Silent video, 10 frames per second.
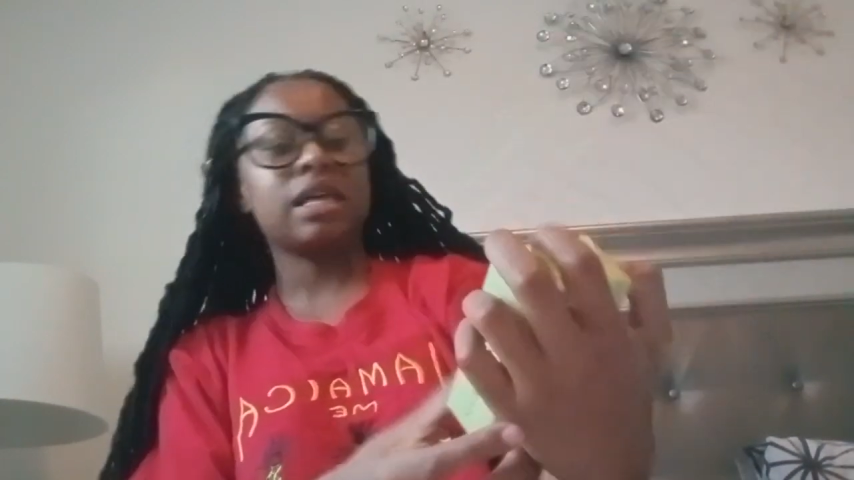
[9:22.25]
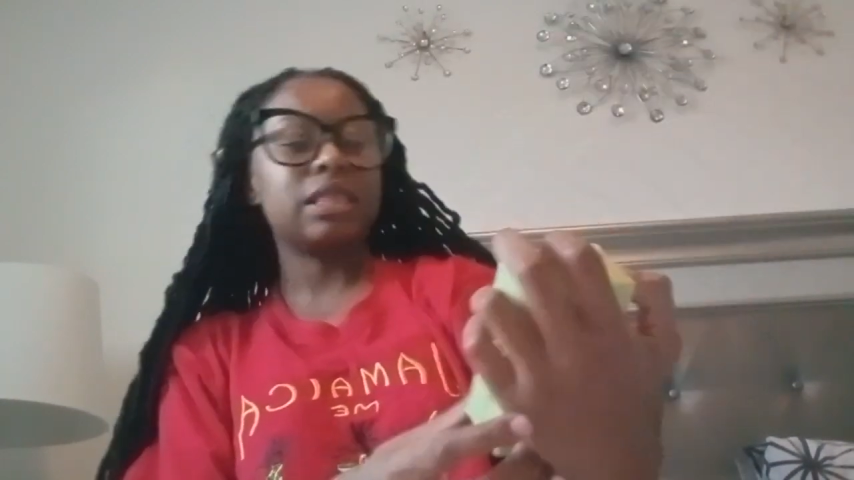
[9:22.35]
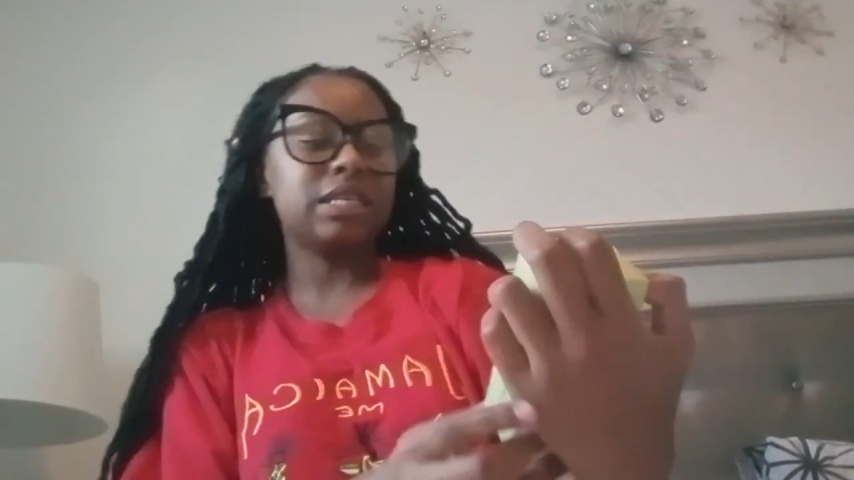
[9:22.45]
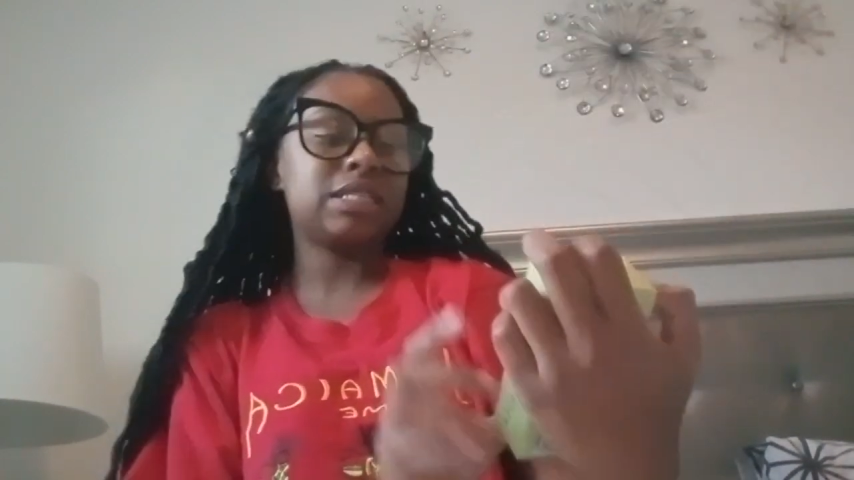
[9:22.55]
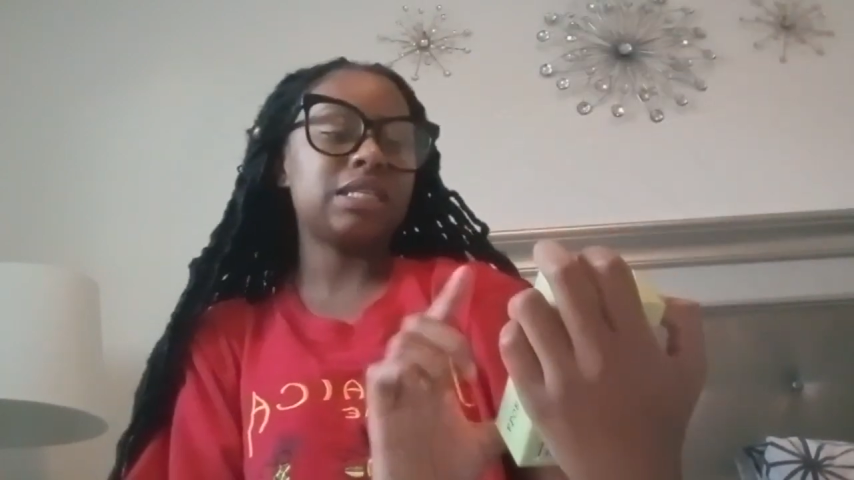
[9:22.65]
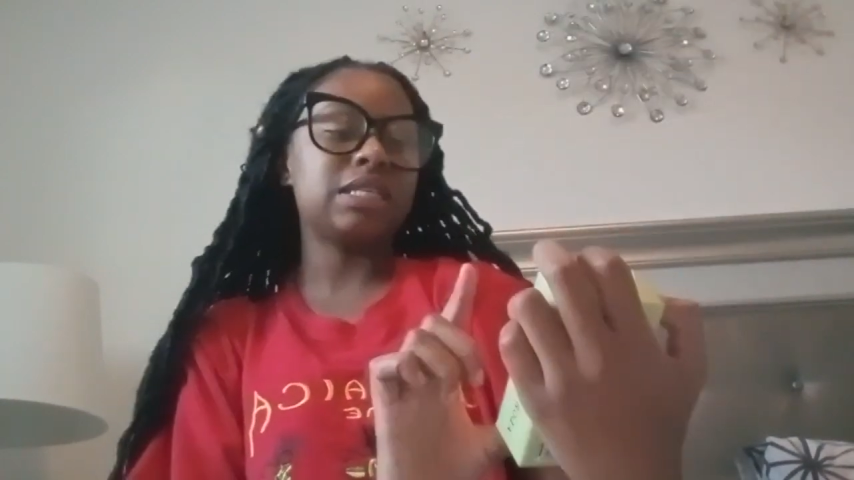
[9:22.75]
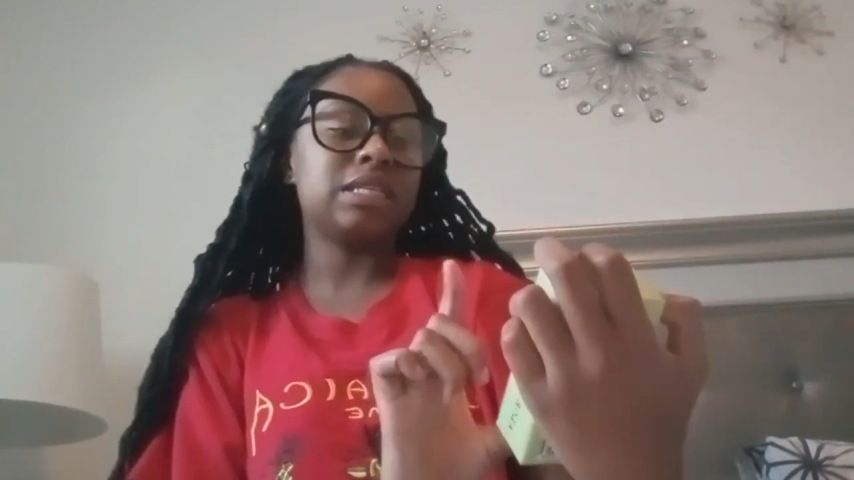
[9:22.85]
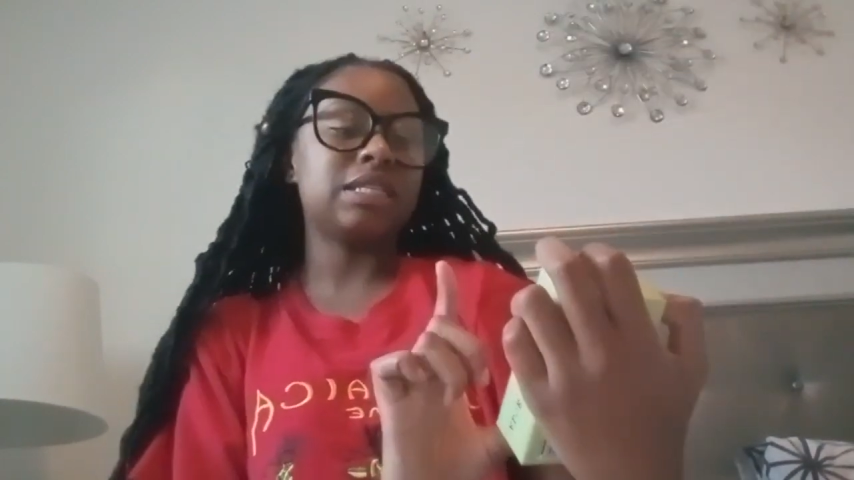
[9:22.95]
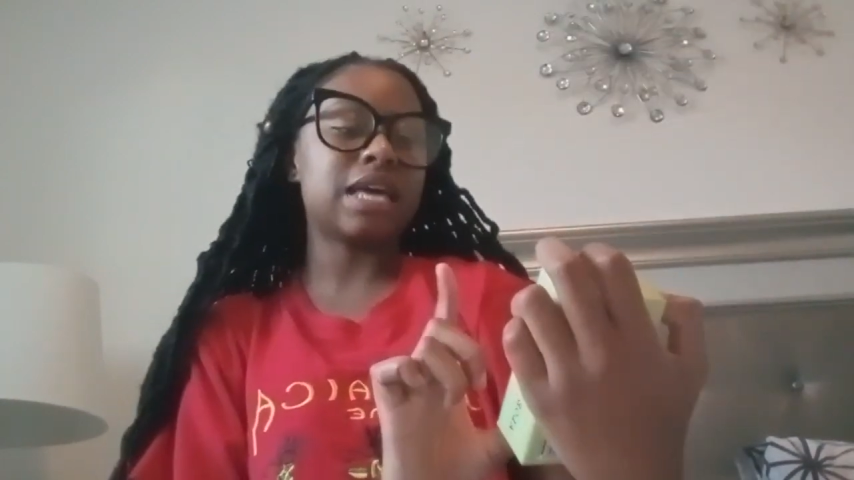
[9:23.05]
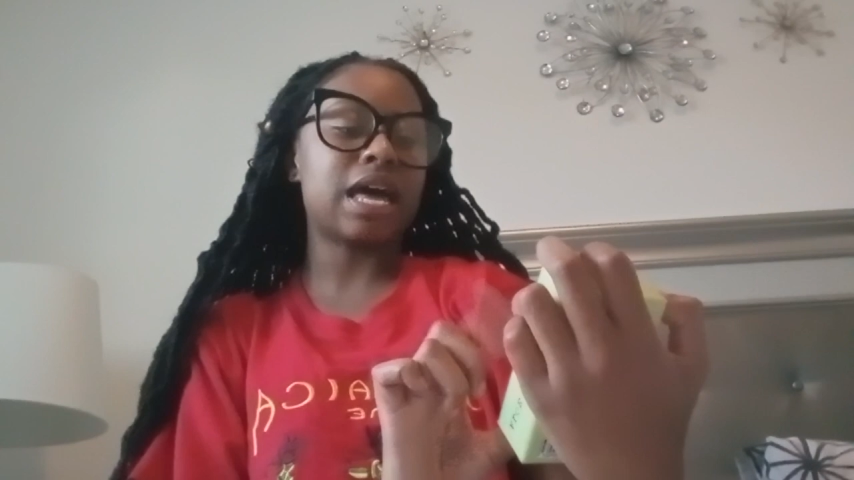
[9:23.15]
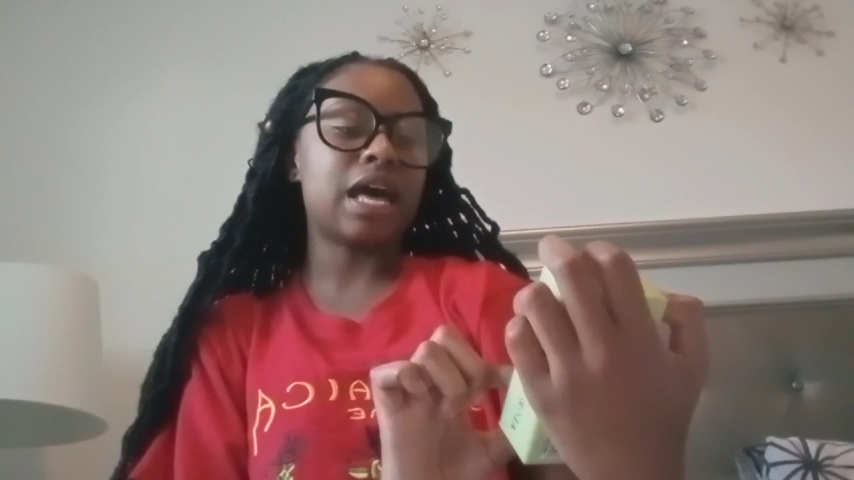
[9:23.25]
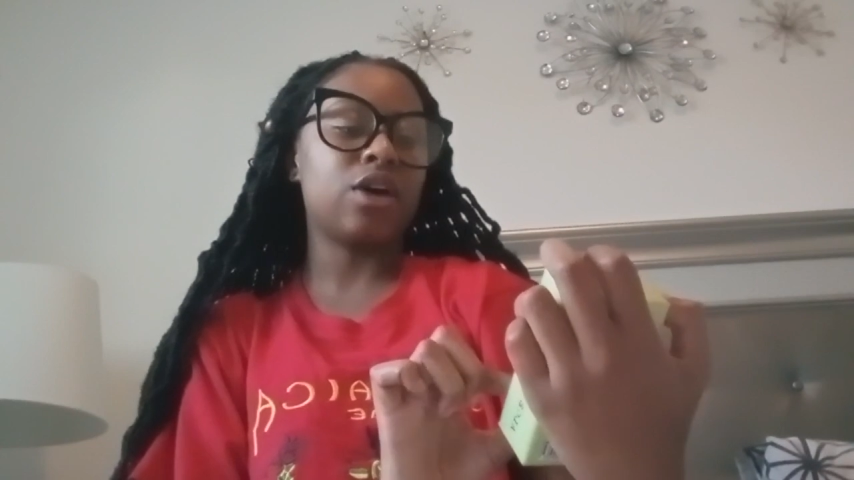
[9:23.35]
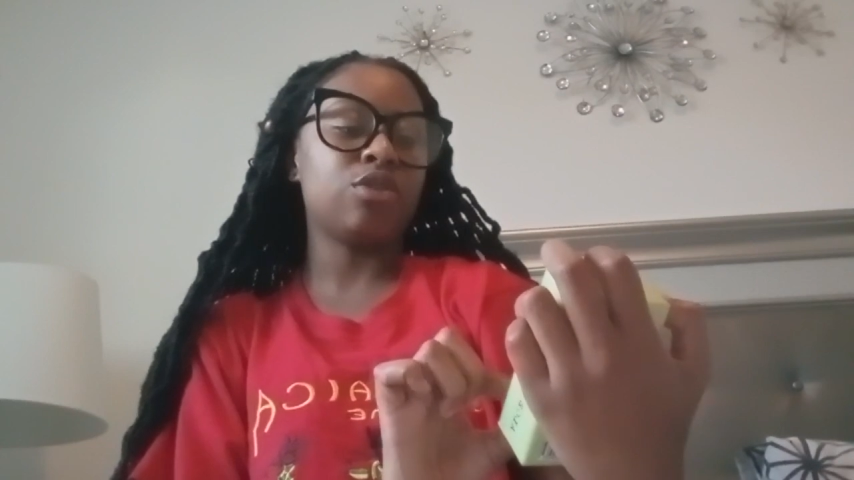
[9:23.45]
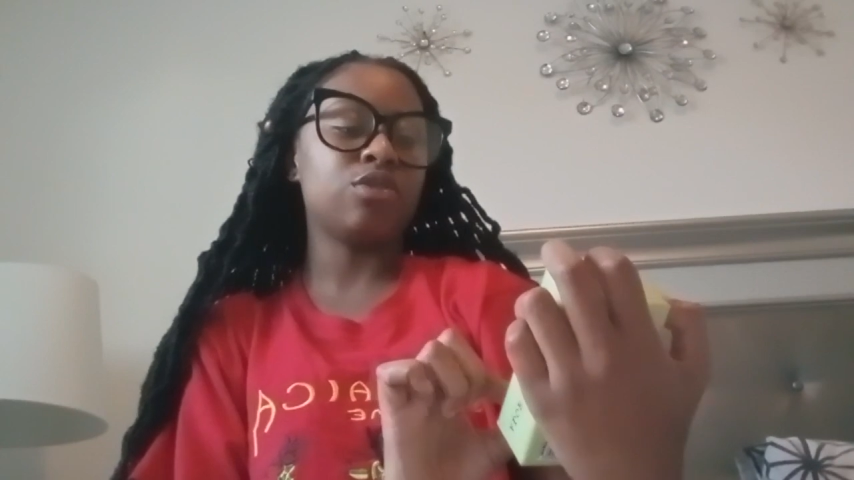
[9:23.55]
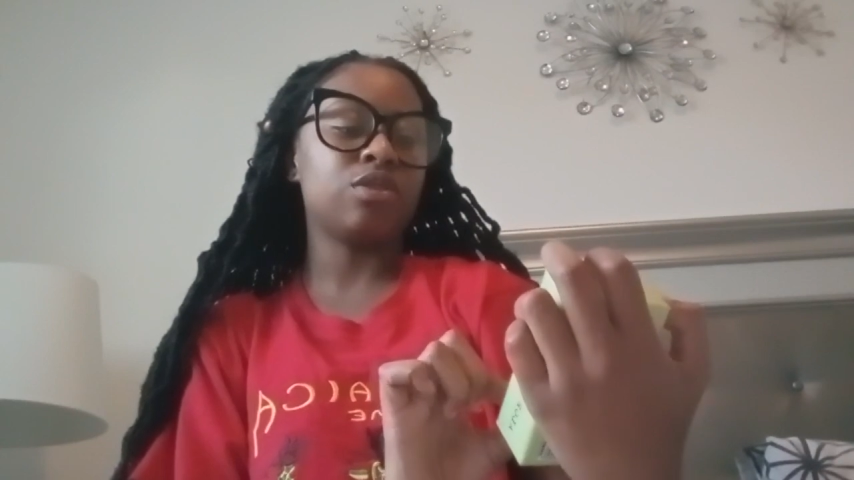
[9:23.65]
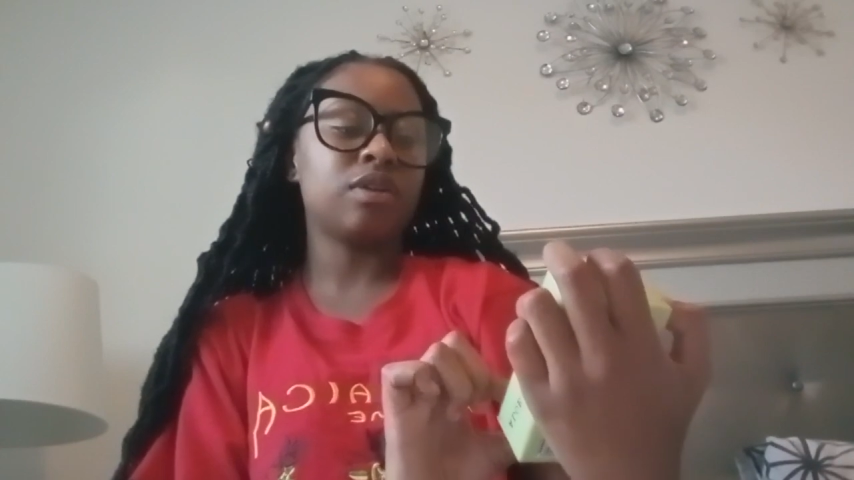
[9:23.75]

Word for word: This is lo